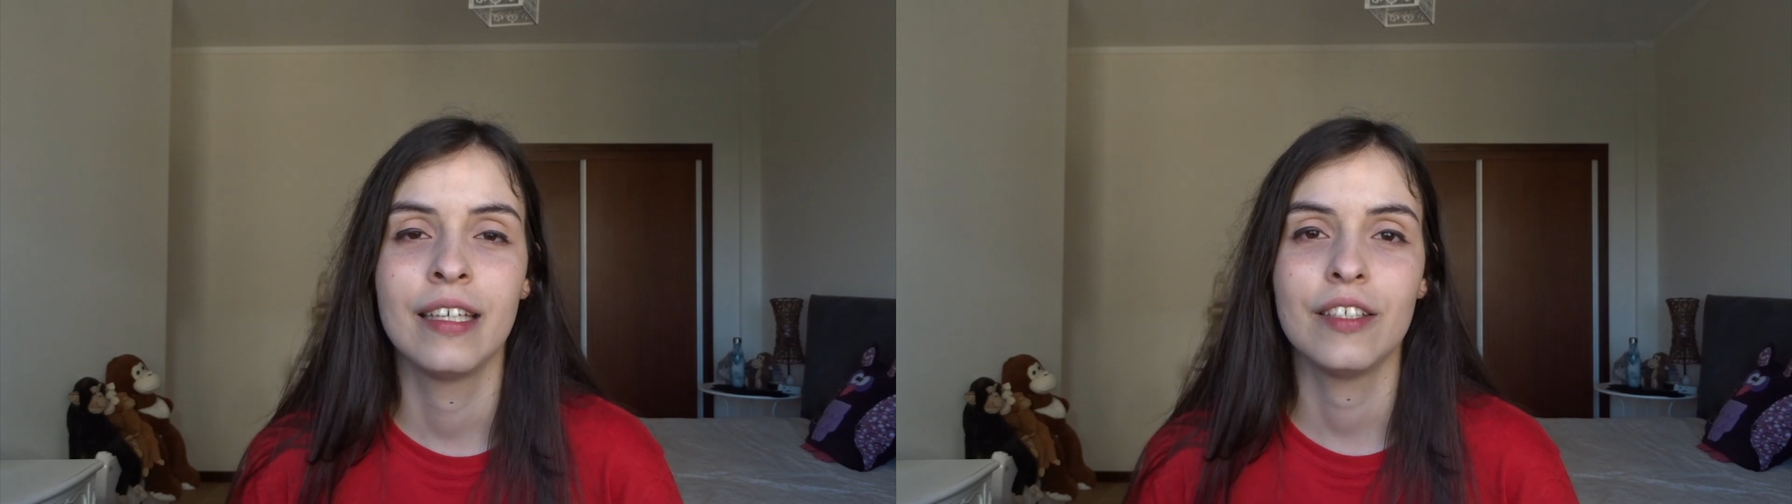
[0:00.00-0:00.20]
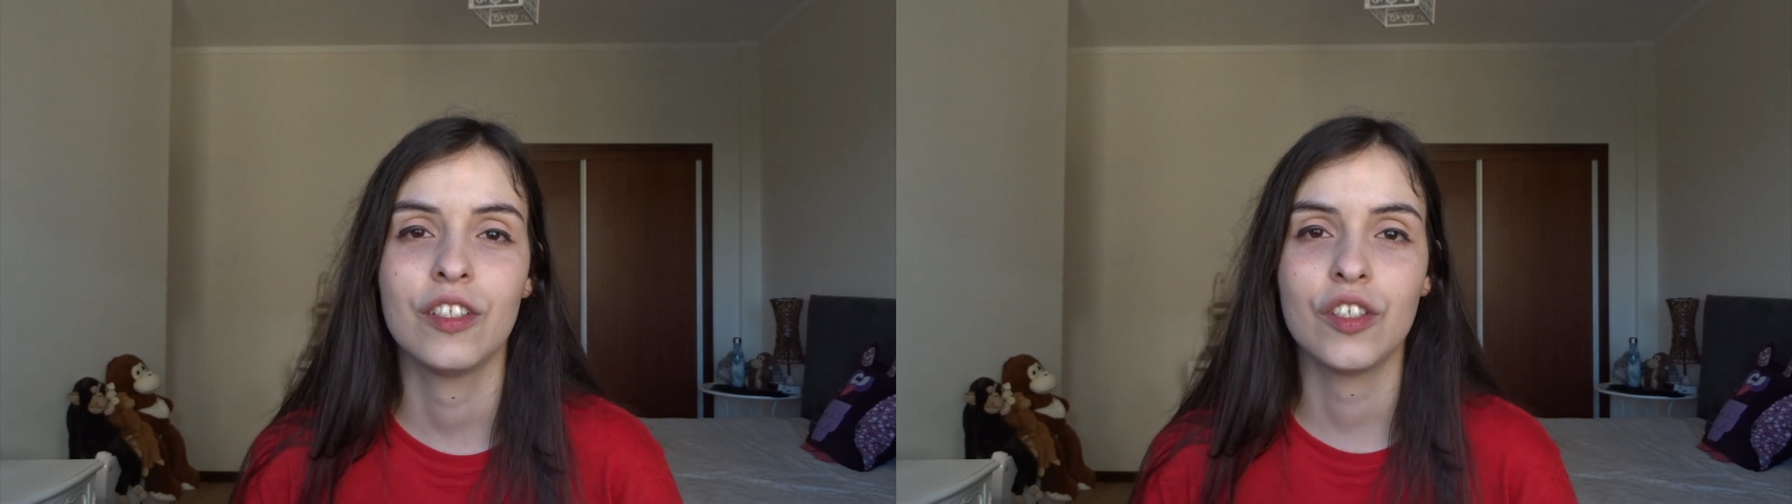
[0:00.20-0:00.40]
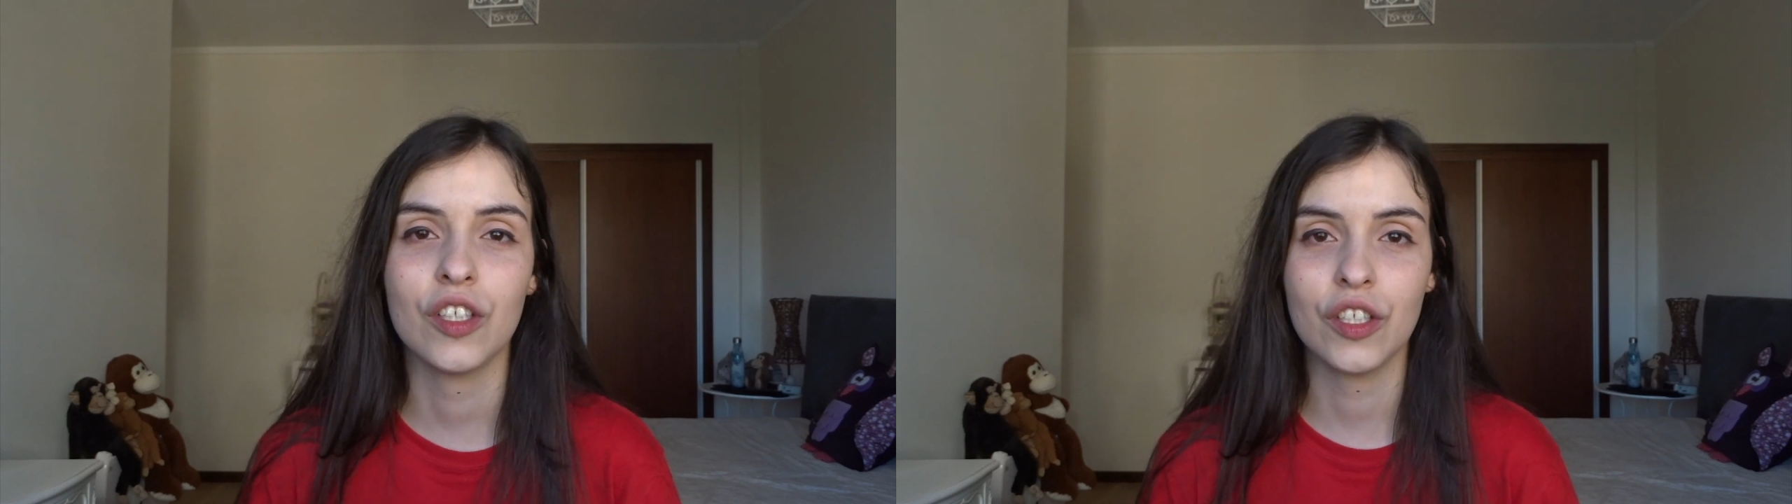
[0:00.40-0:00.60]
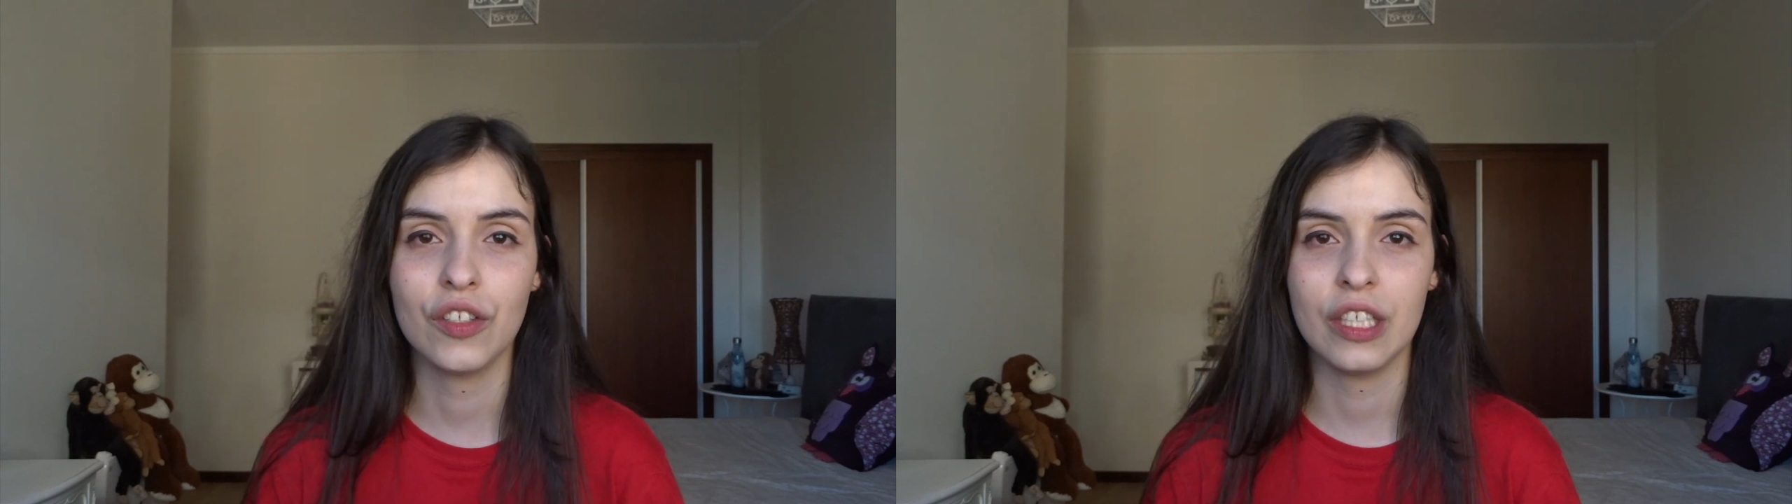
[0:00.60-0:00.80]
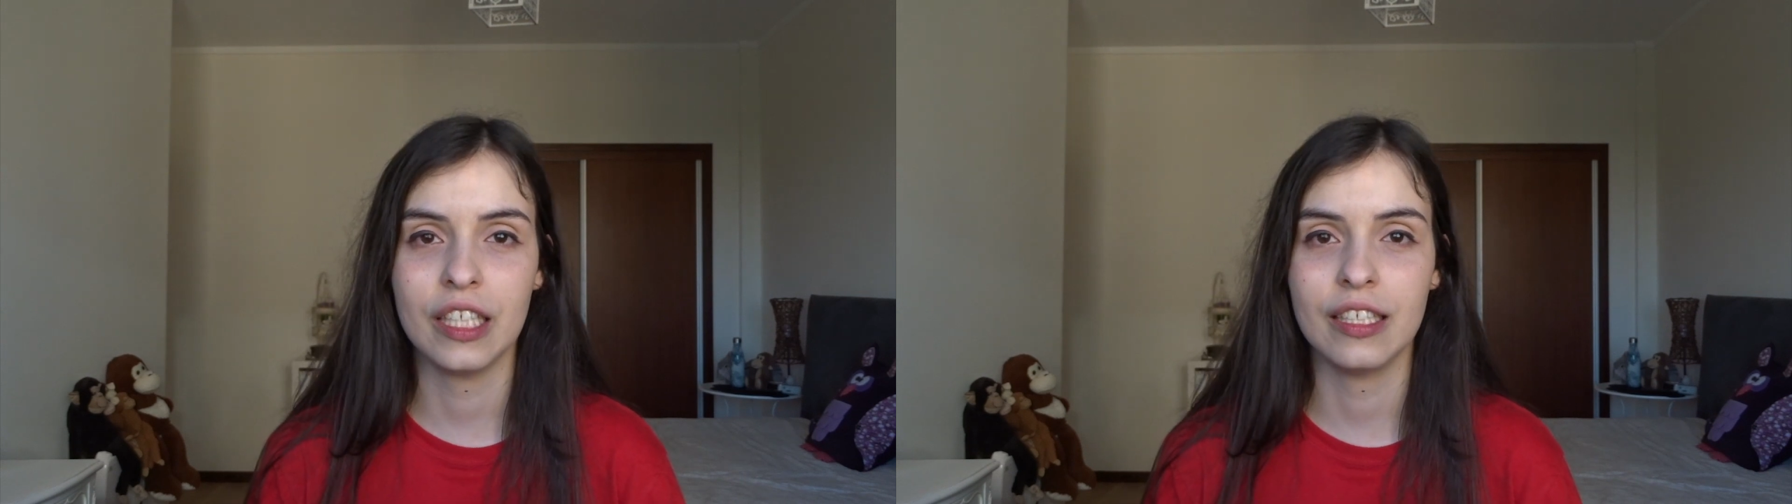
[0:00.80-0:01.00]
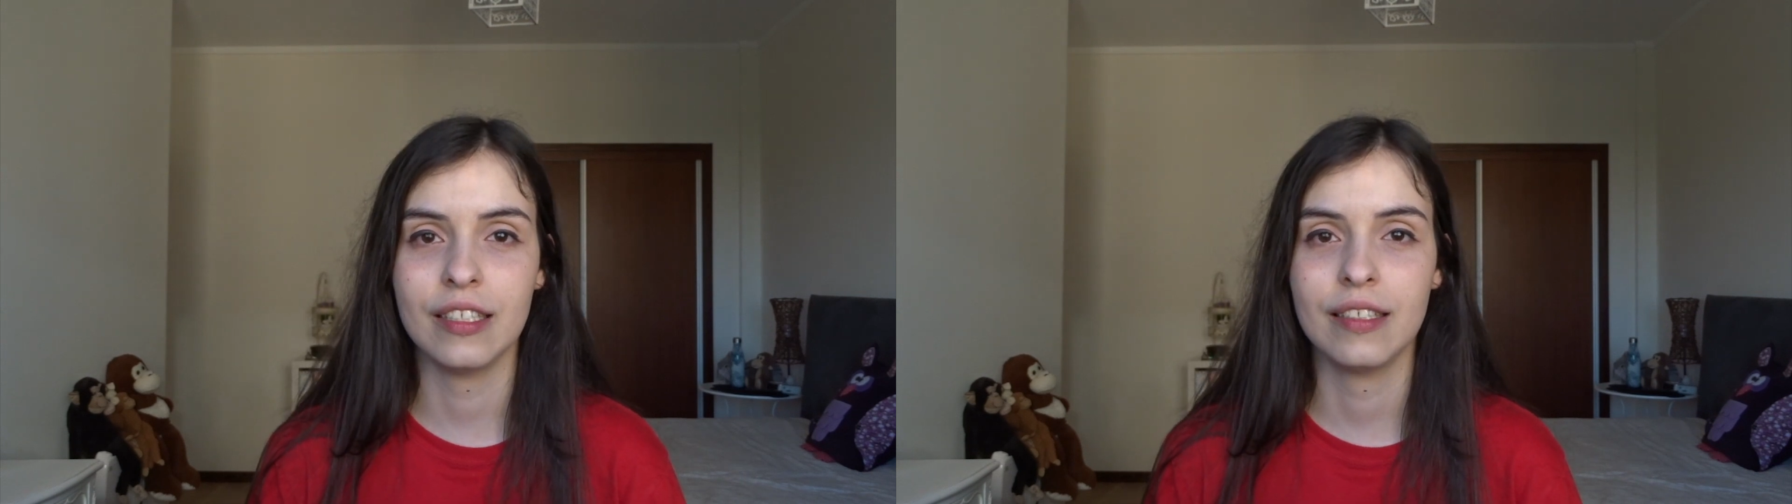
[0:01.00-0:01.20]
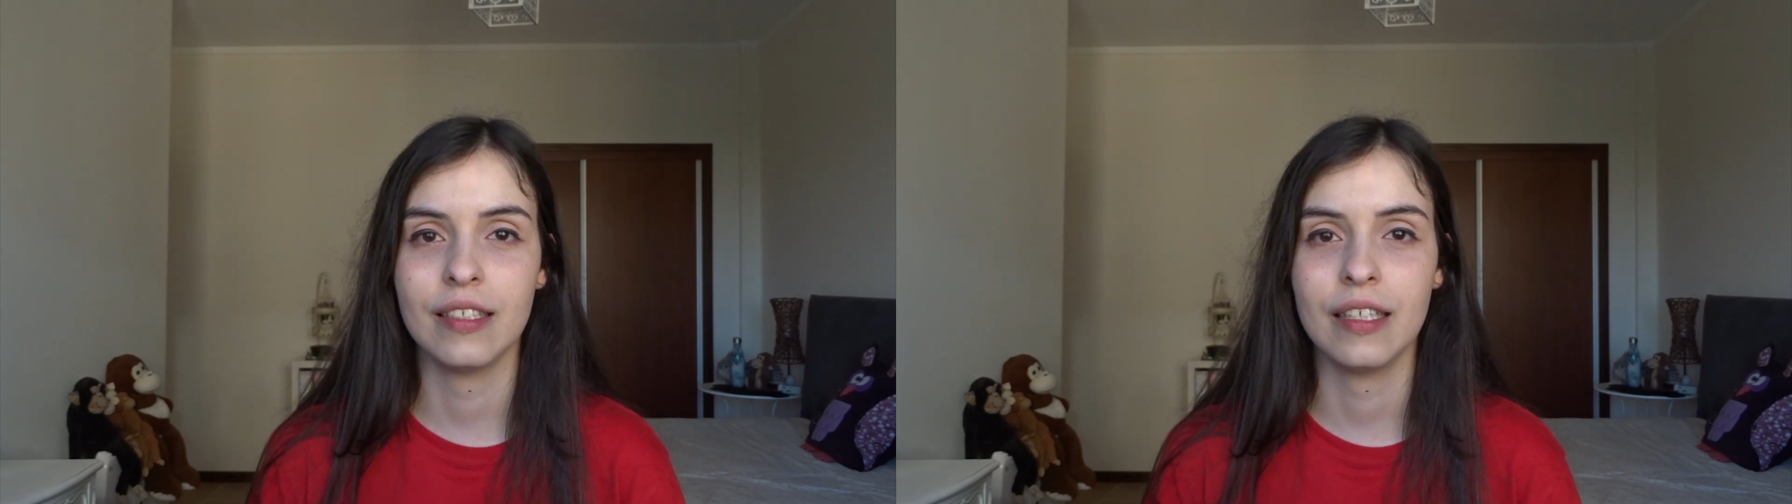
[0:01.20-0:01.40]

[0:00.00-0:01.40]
certain